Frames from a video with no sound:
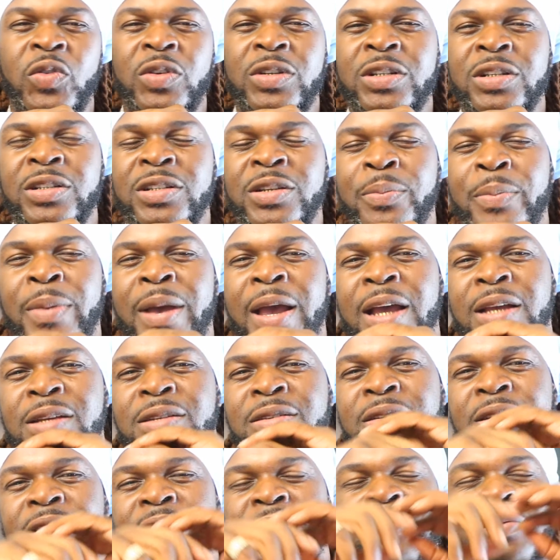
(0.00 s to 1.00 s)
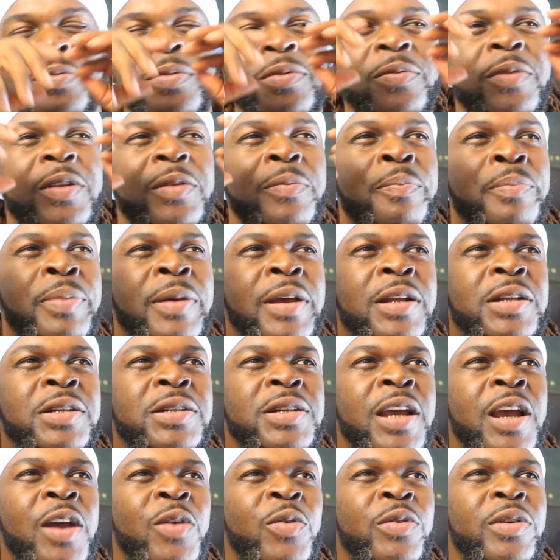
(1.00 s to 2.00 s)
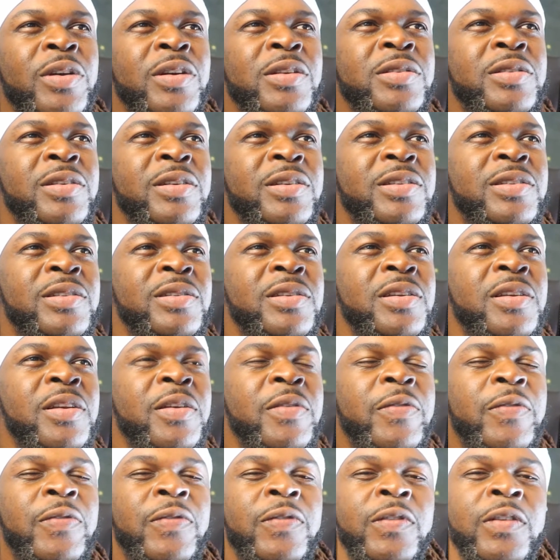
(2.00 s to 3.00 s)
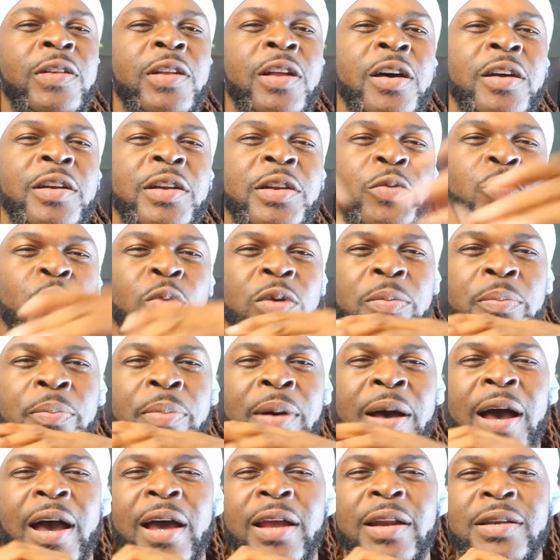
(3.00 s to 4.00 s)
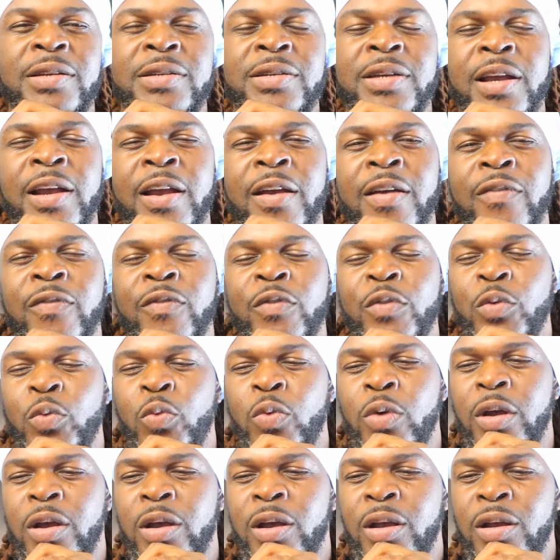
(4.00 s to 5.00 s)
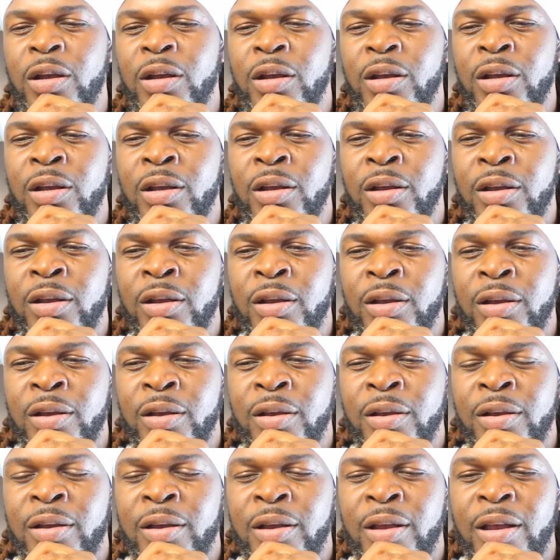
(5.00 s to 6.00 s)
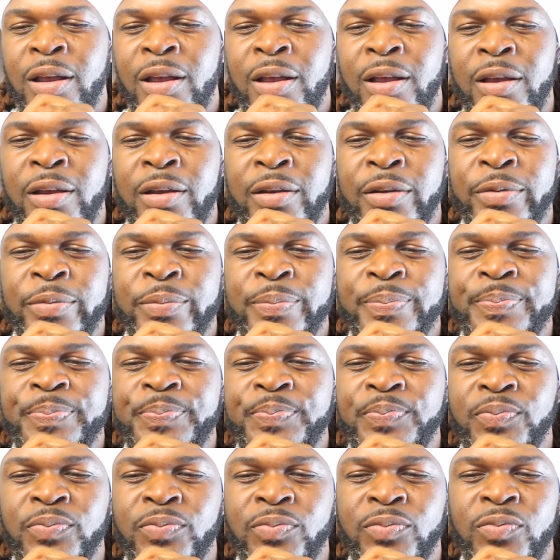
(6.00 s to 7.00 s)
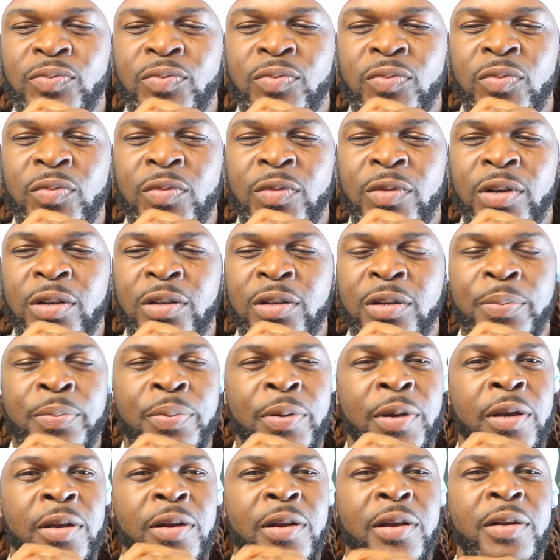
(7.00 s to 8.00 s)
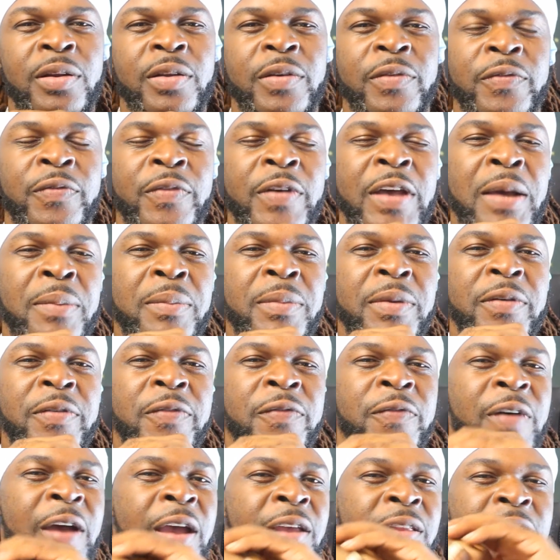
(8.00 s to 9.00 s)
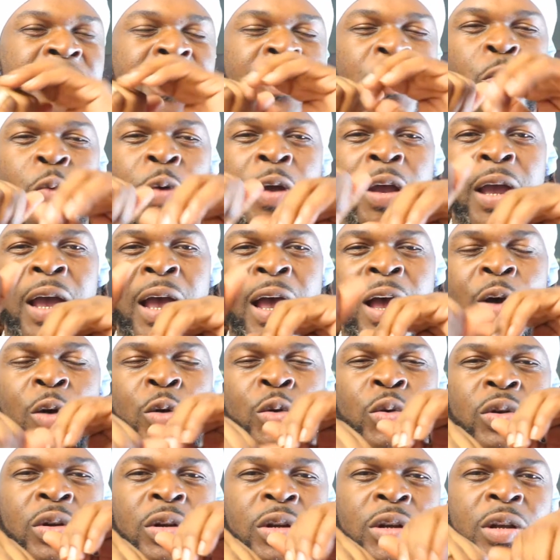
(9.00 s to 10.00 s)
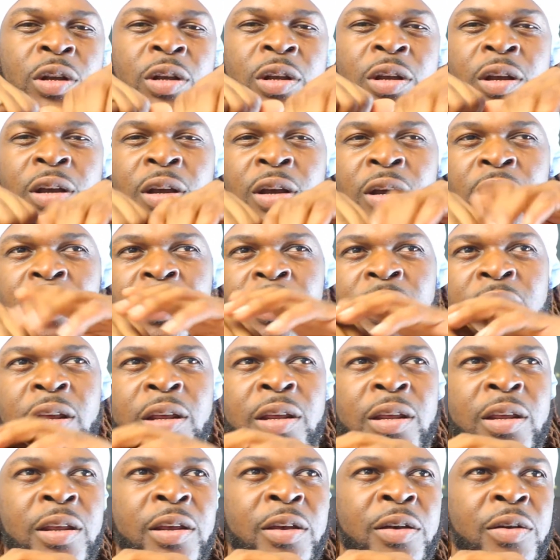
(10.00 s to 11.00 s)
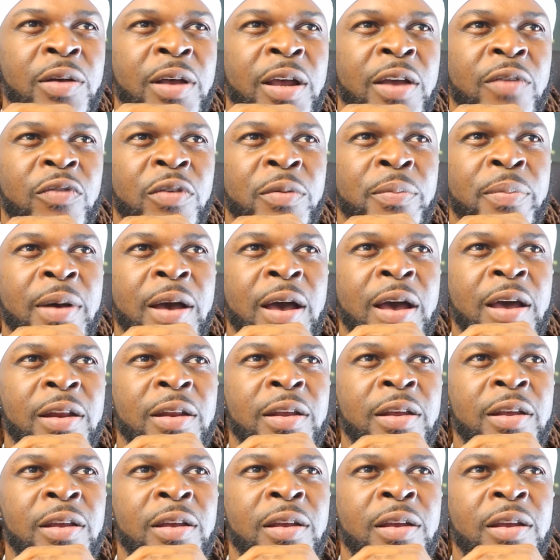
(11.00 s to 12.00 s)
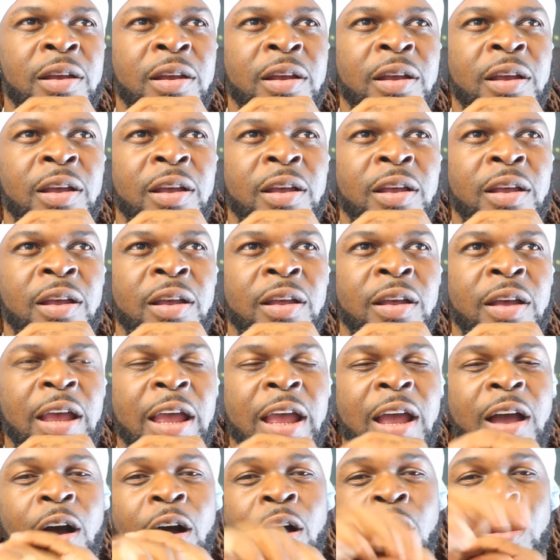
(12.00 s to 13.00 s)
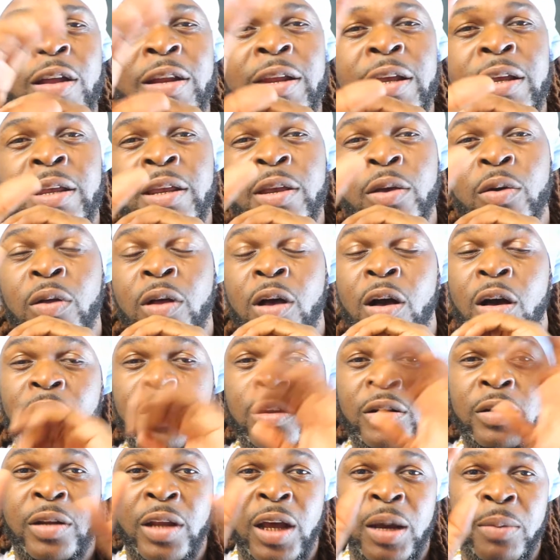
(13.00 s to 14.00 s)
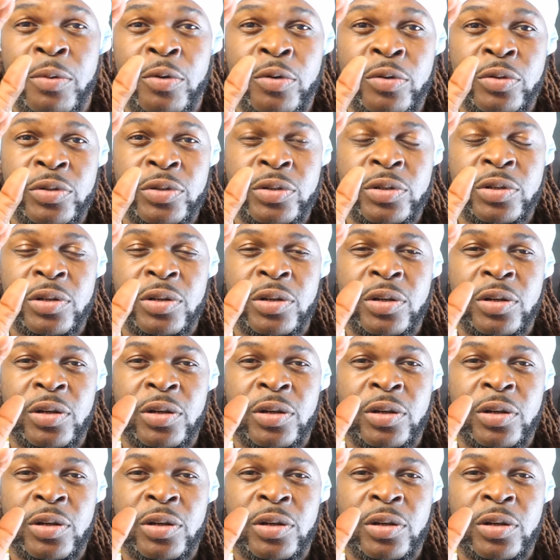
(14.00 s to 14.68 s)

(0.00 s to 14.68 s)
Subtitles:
just imagine this beach area just flooded with bodies everywhere. And Lupita and her family fight their way out. They kill everybody, or they kill all the doubles